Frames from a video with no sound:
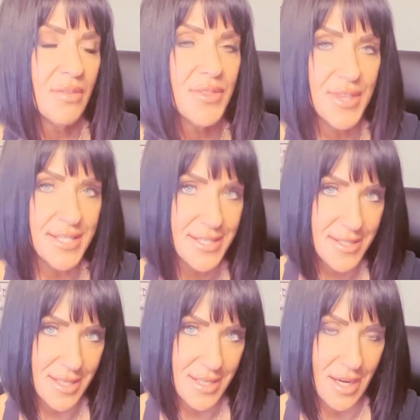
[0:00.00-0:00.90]
this is
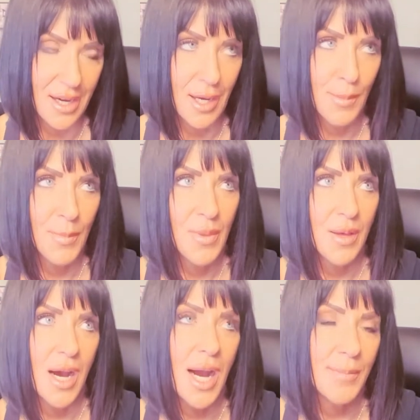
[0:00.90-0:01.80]
the time.
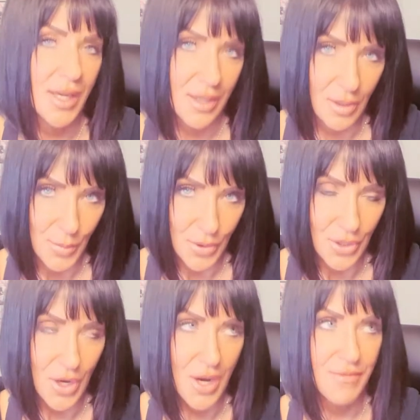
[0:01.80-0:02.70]
I'm not going to put it
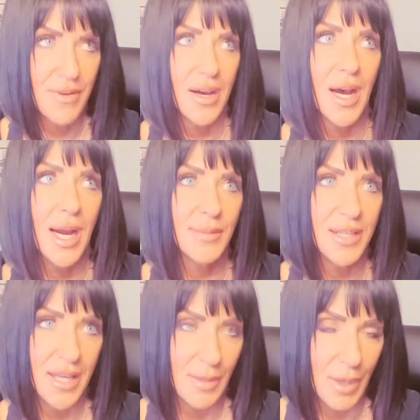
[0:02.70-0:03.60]
off. I'm going
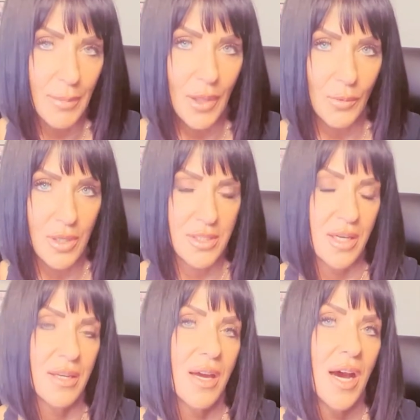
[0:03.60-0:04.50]
to get my blood work
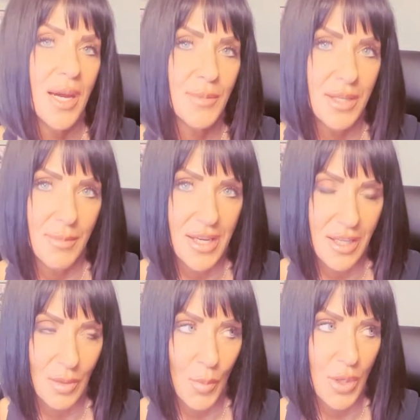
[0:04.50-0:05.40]
done. I'm going to make
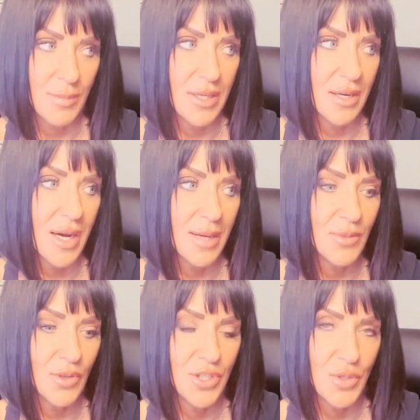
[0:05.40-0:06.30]
an appointment. I'm
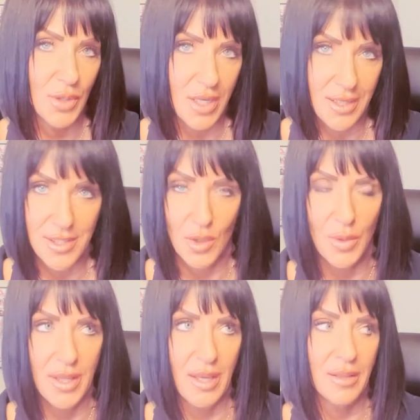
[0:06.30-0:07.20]
going to do a consult
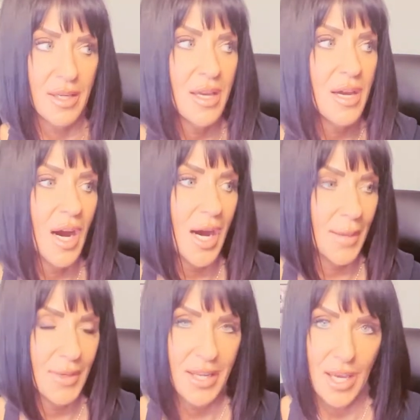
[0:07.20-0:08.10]
with Kelly. I'm
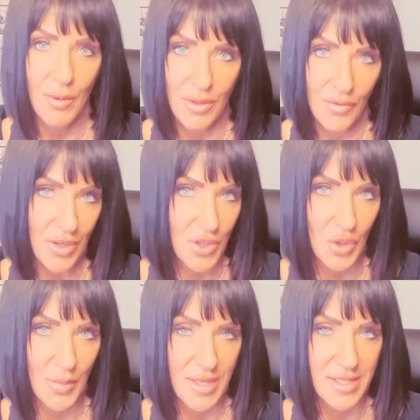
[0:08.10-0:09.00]
going to get with a functional
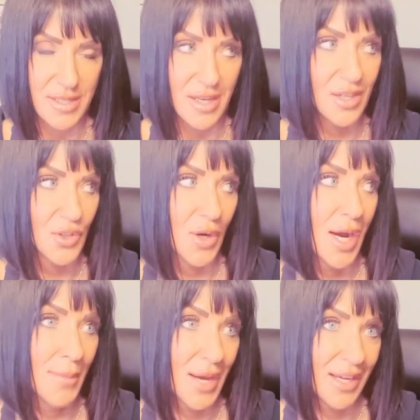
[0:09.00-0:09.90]
medicine doctor.
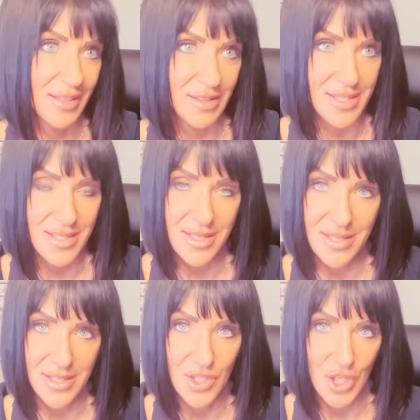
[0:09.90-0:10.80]
I'm not going to listen to
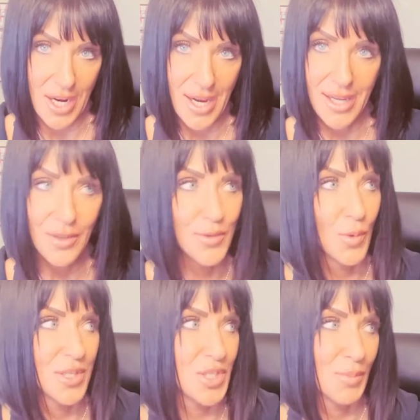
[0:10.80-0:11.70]
this jag who
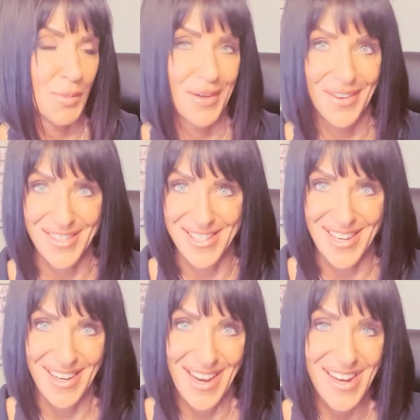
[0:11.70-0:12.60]
wants to put me on
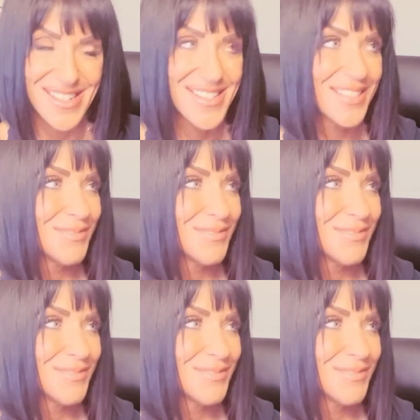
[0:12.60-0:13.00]
Xanax.